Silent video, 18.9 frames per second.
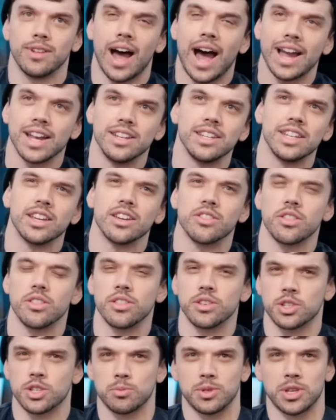Idea that
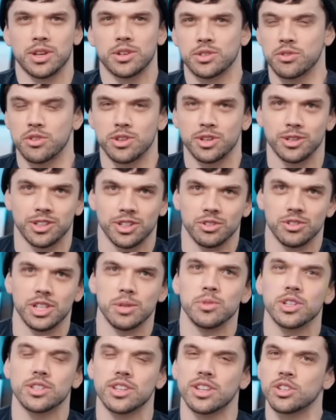this is because of the
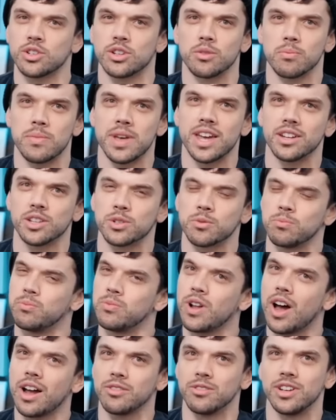demonization of men is
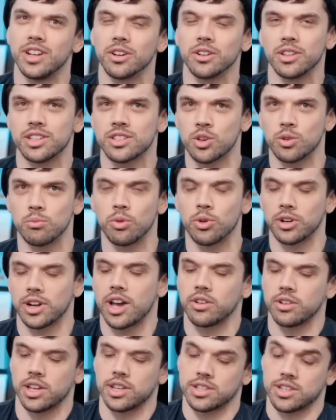not nearly so borne
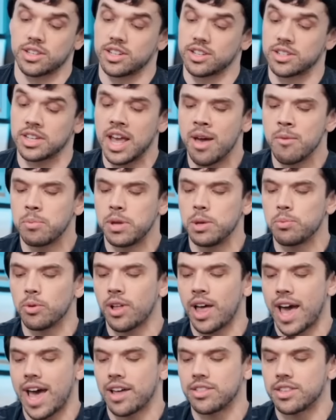out as it is. People
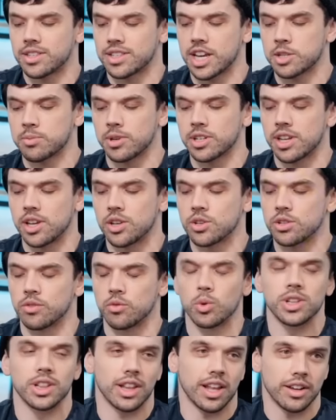had this expectation of
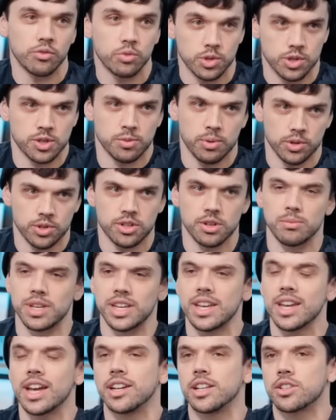what life was supposed to
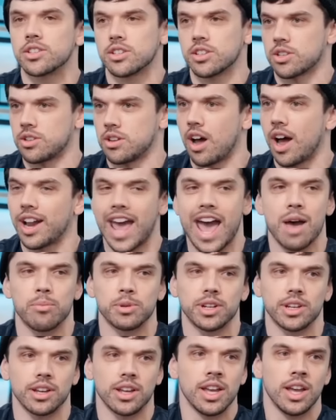be, and it's just not
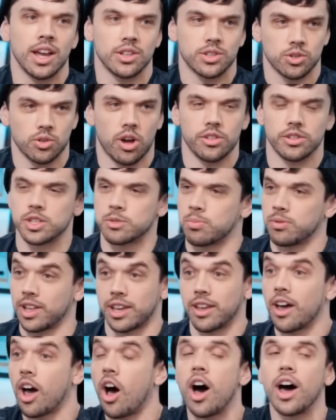happening. And so all these,
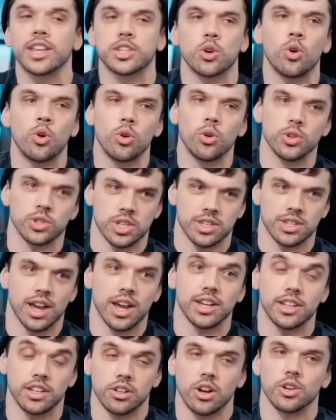like, as a whole,
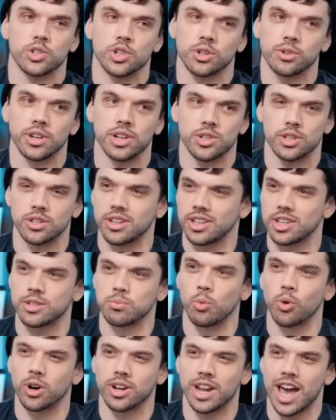society in our generation
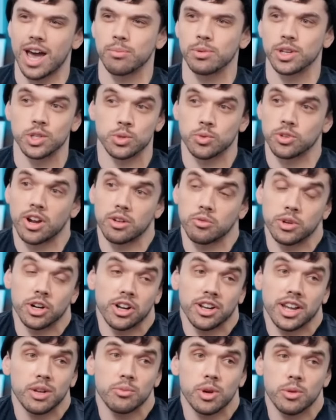is more unhappy because we're
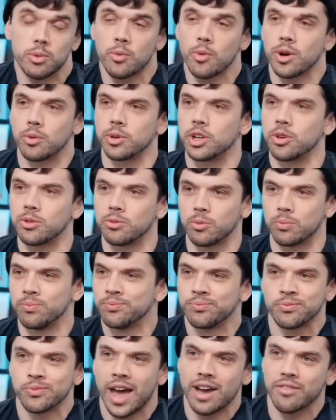not getting what we want. We don't
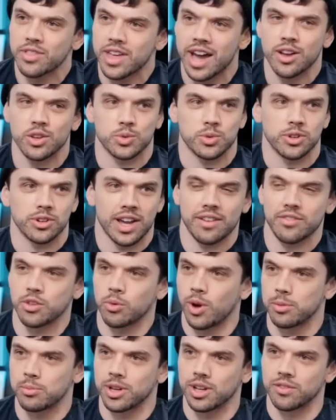have the house. We don't have the
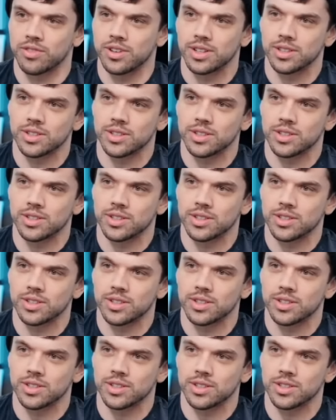white picket fence.